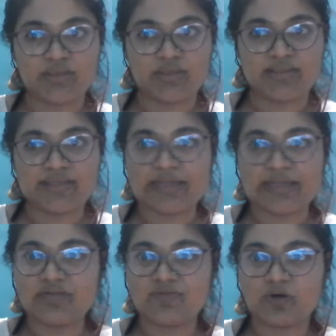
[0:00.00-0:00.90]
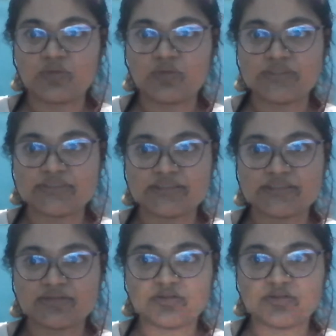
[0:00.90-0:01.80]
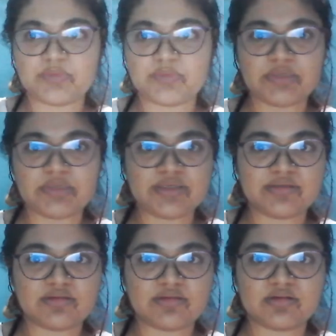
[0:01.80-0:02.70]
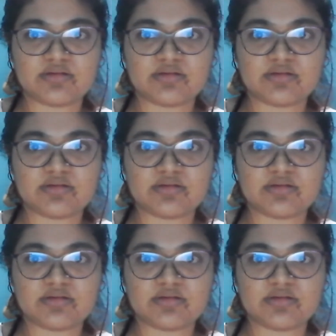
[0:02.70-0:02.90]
Then I'll forward it here maybe in the